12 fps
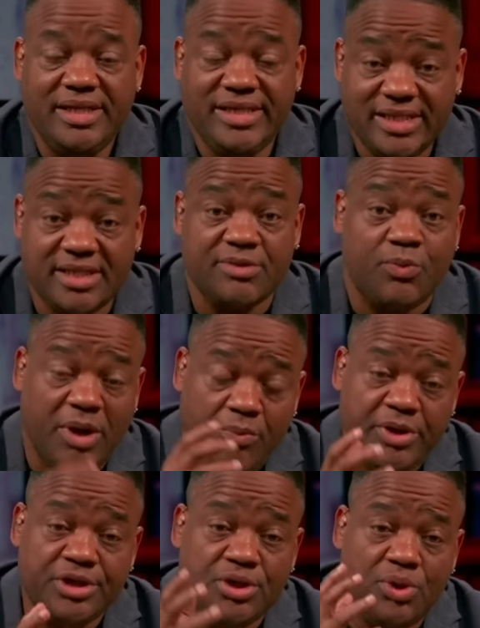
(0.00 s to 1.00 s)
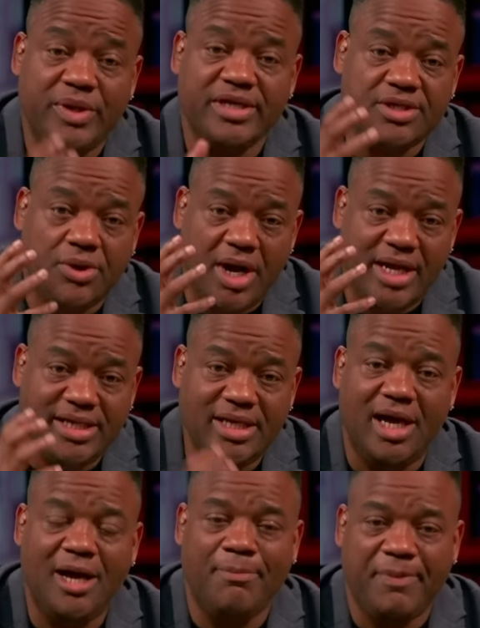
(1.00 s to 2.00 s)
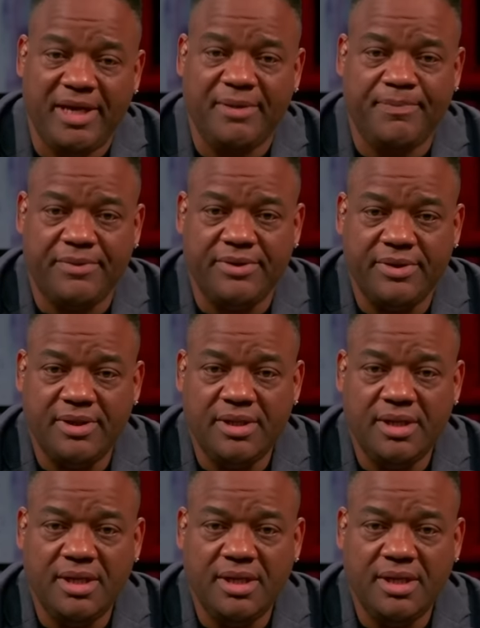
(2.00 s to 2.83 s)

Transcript: This is what we're doing to our young people.